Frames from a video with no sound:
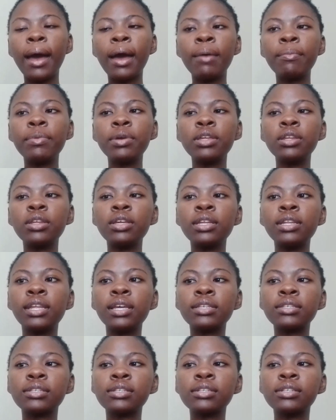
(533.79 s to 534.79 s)
I mean, it
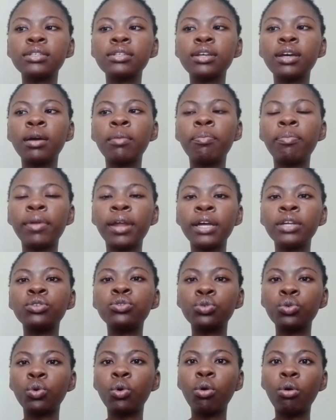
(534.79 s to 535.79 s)
doesn't apply
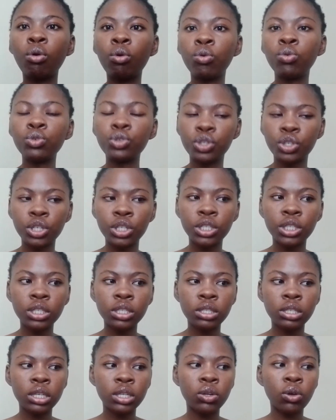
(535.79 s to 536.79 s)
to all
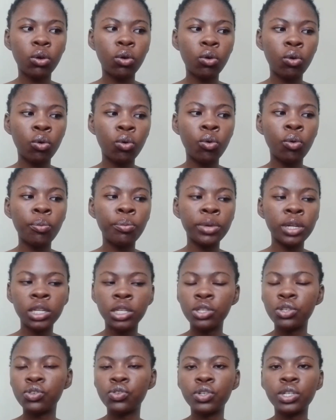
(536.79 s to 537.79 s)
churches and all
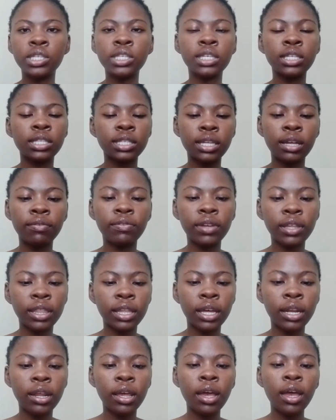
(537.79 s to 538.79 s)
ministries and stuff like
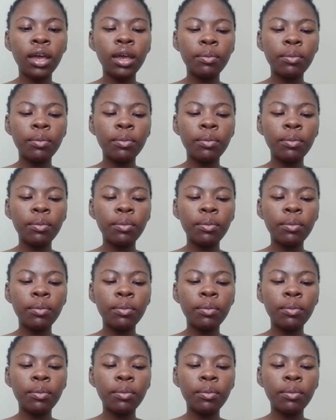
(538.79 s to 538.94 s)
that,